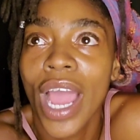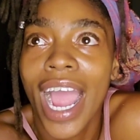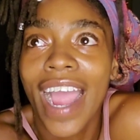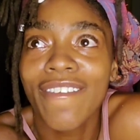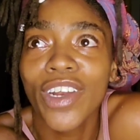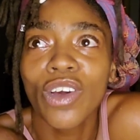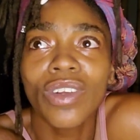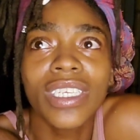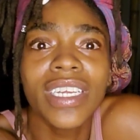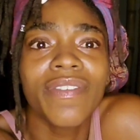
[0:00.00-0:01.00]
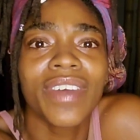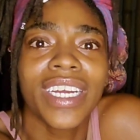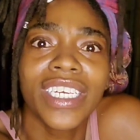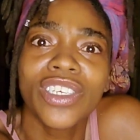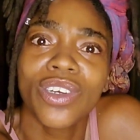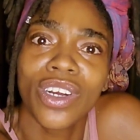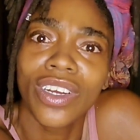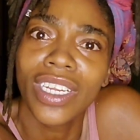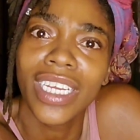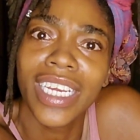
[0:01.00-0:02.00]
I've noticed it very
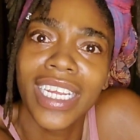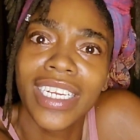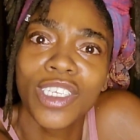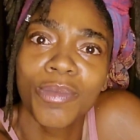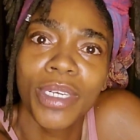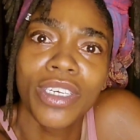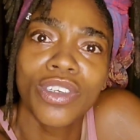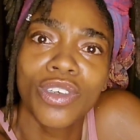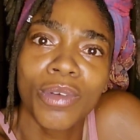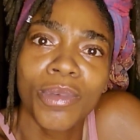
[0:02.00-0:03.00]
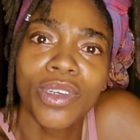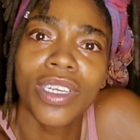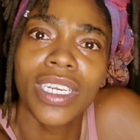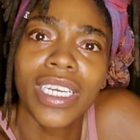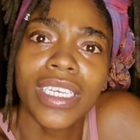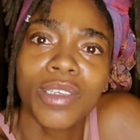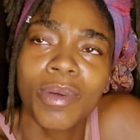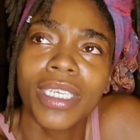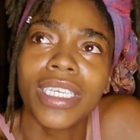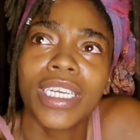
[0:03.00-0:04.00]
strongly in the spiritual community,
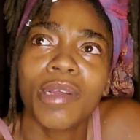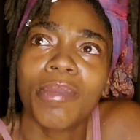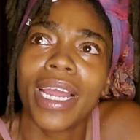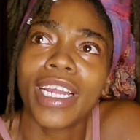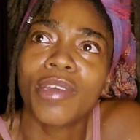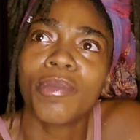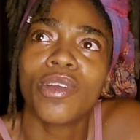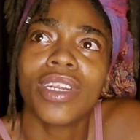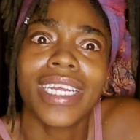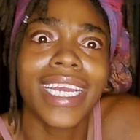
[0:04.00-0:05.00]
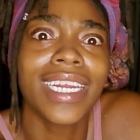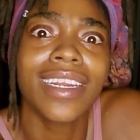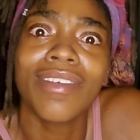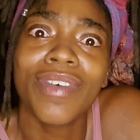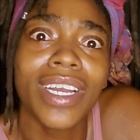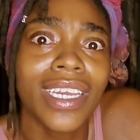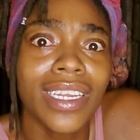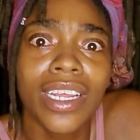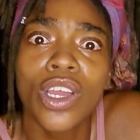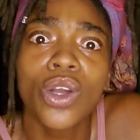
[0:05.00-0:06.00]
especially in the Black community and in the
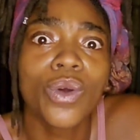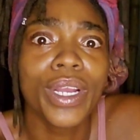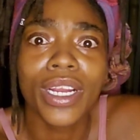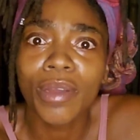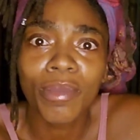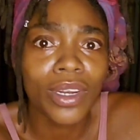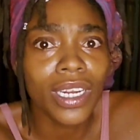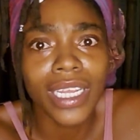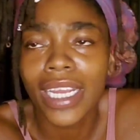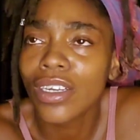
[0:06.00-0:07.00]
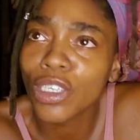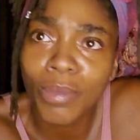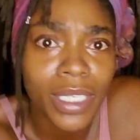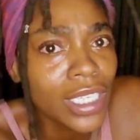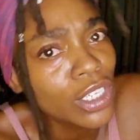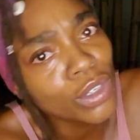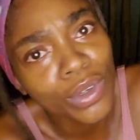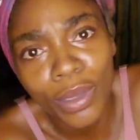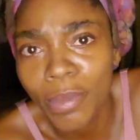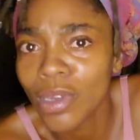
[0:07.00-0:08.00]
fucking queer community,
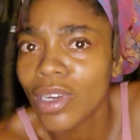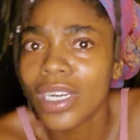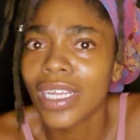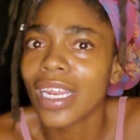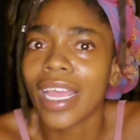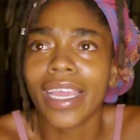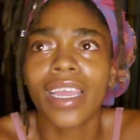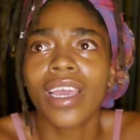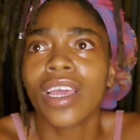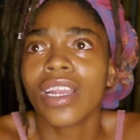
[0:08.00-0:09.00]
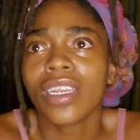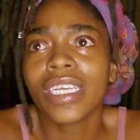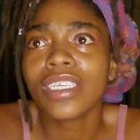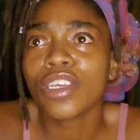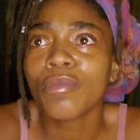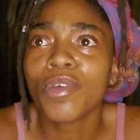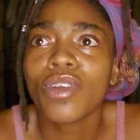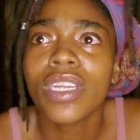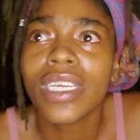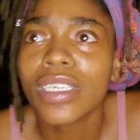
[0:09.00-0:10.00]
LGBTQ community. Like, these
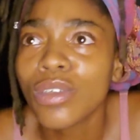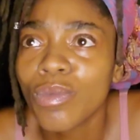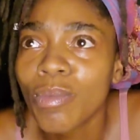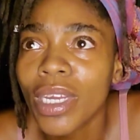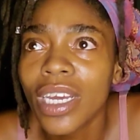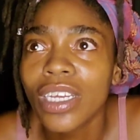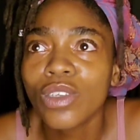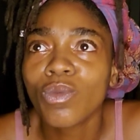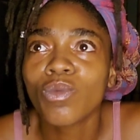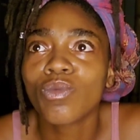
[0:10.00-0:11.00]
communities, because